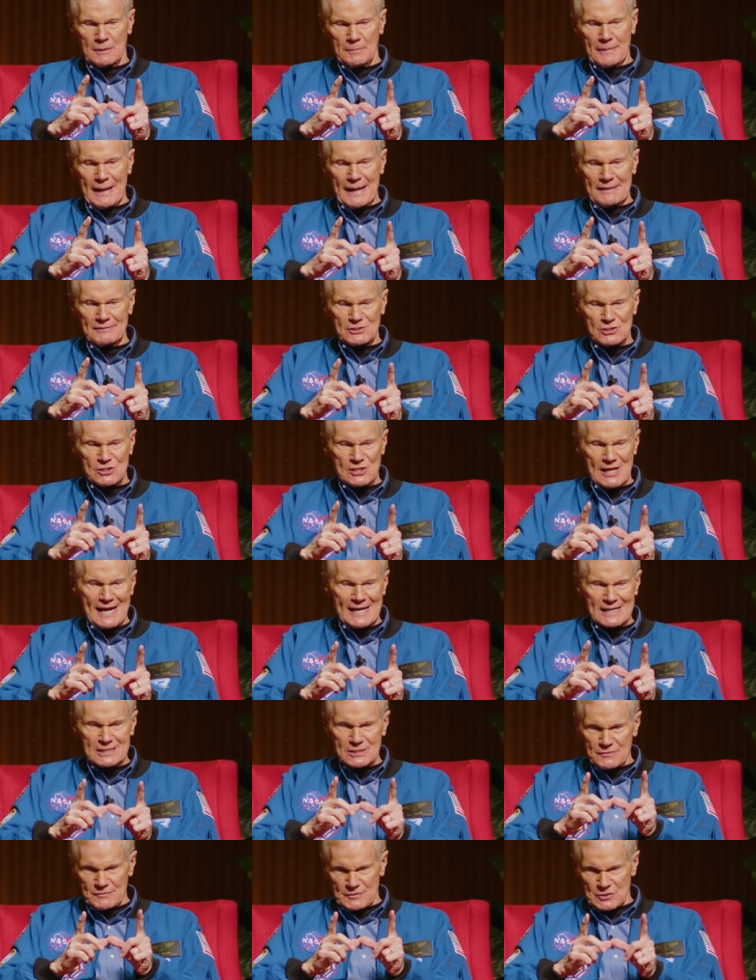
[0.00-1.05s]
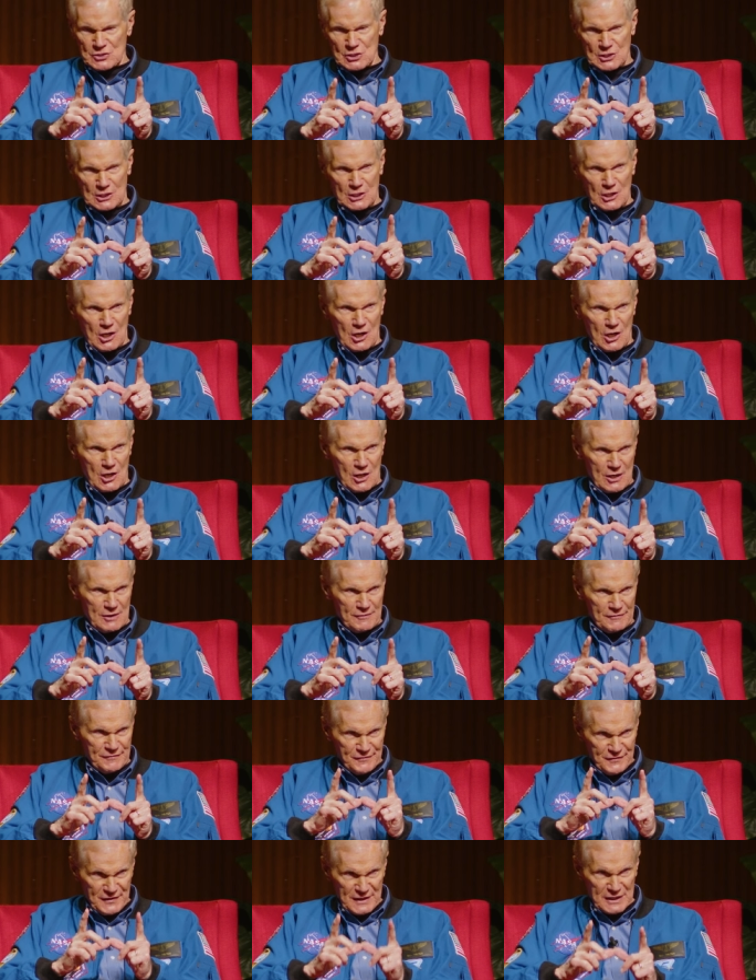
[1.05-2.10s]
about the size of a cigar
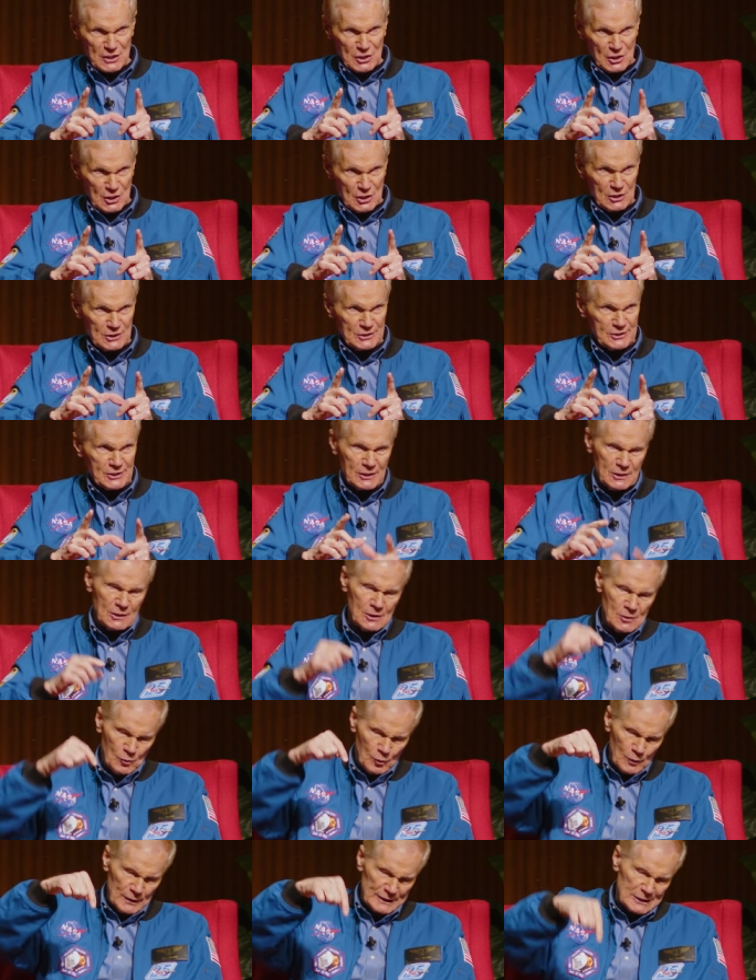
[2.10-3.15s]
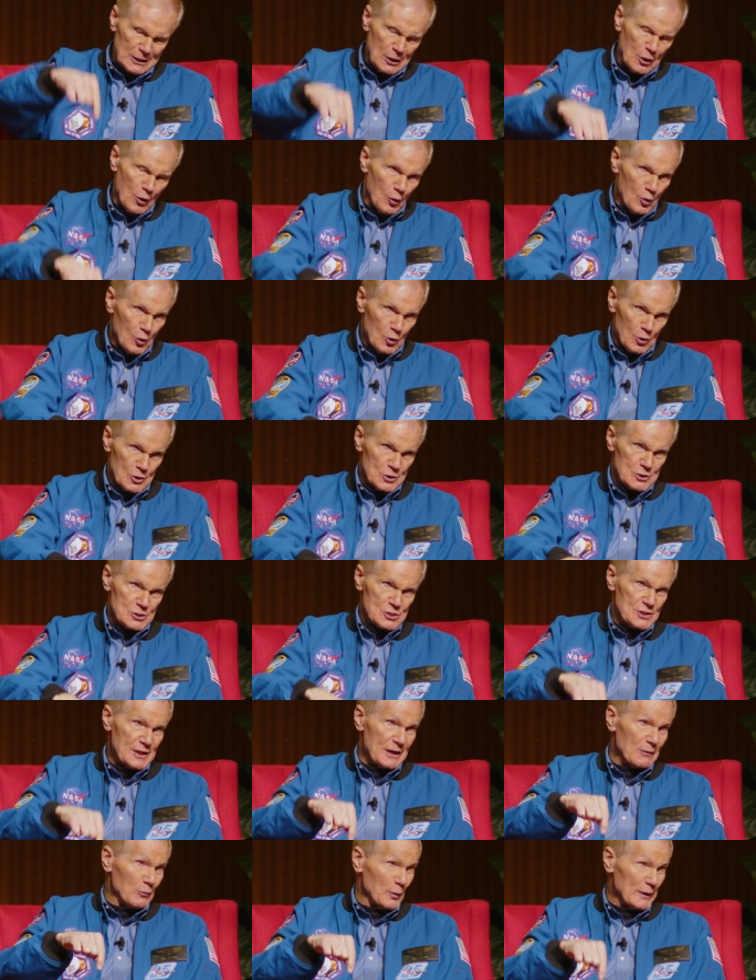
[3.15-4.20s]
filled with cores
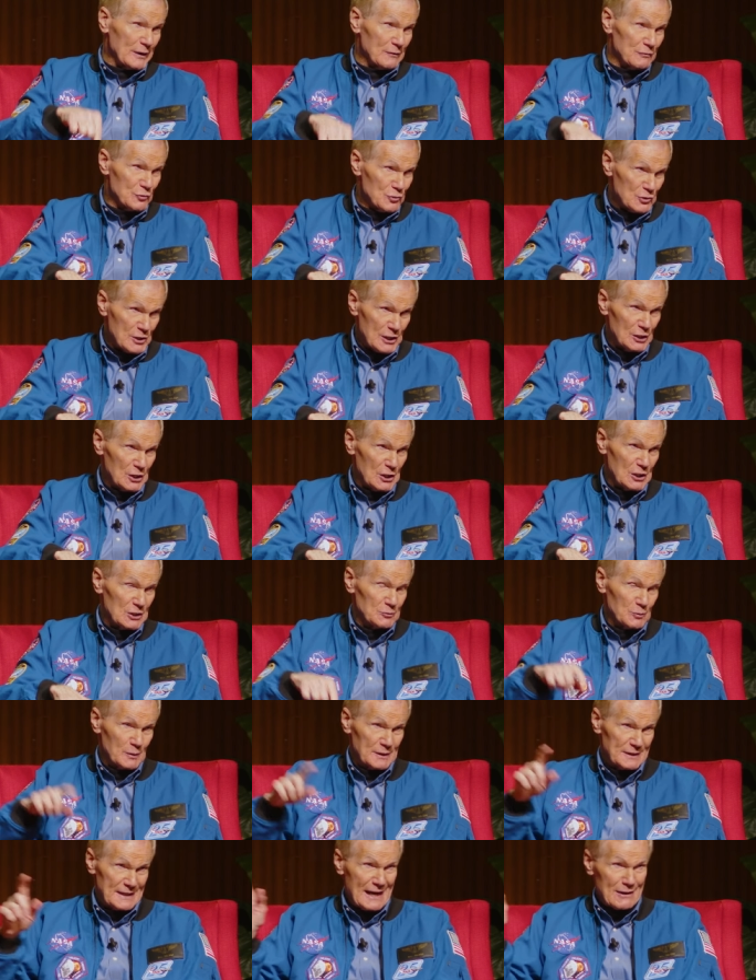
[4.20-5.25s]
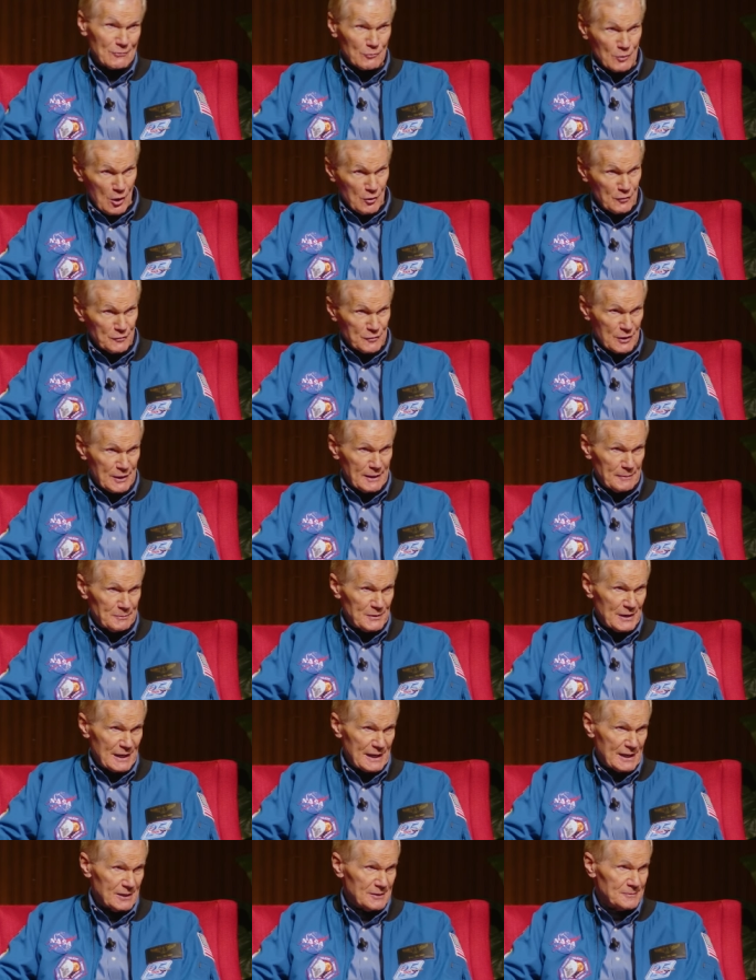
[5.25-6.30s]
that we've drilled with that rover up
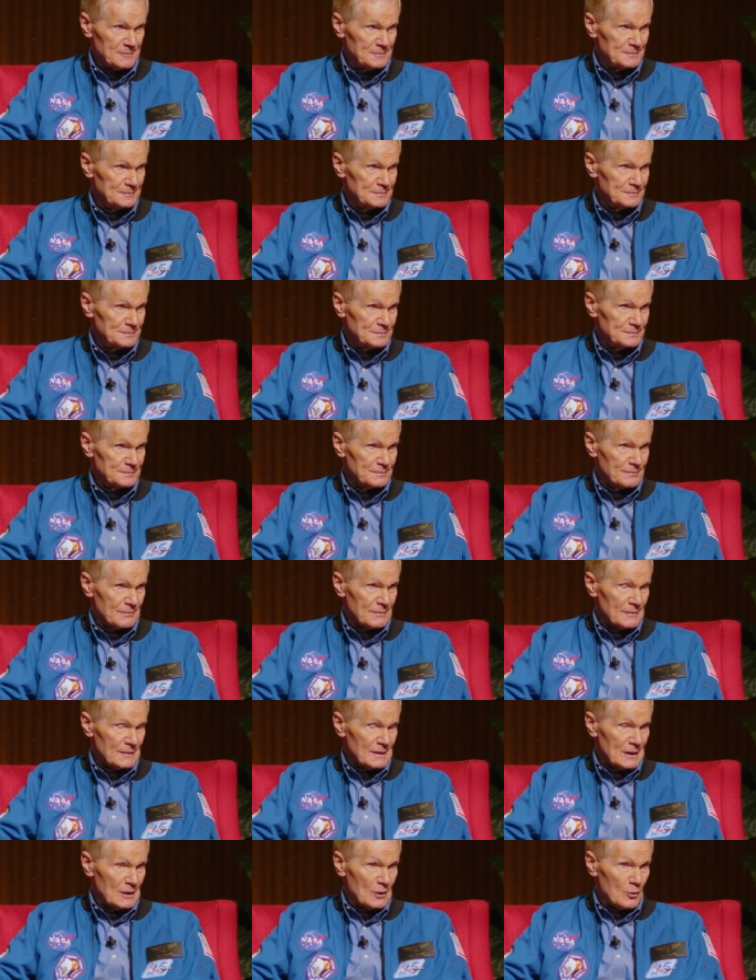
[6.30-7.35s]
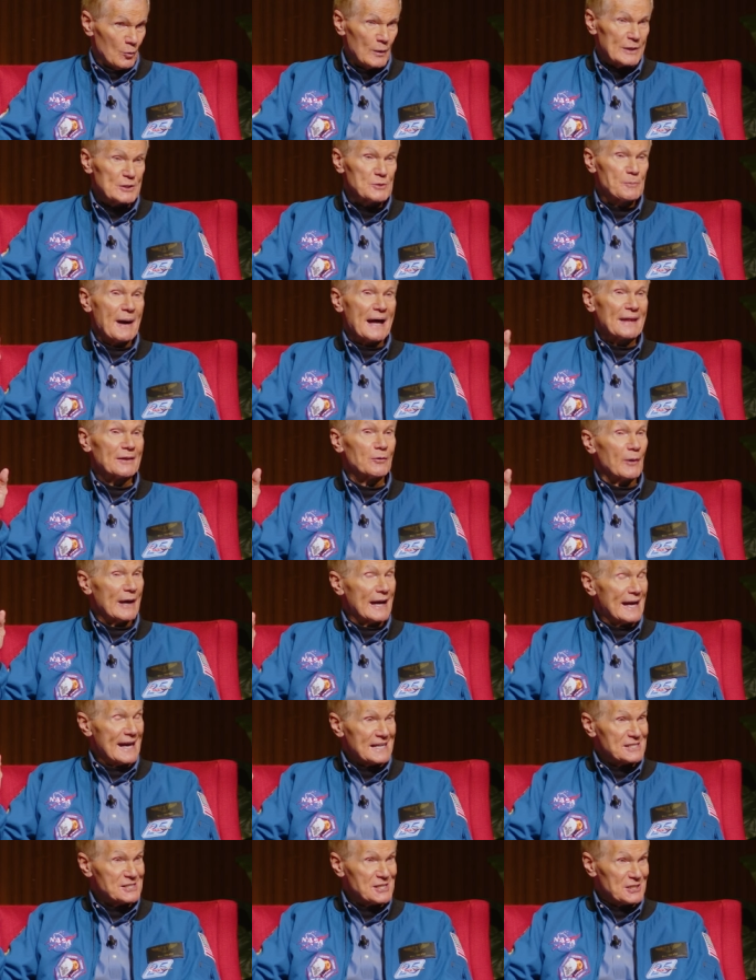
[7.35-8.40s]
there, which, by the way,
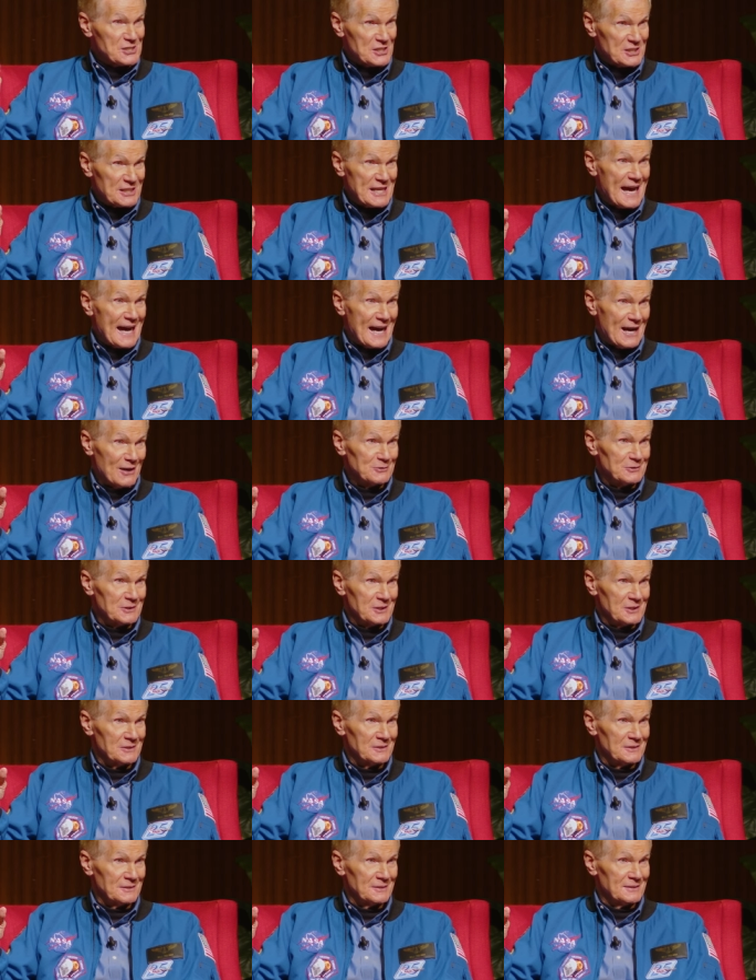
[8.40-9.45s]
has a scout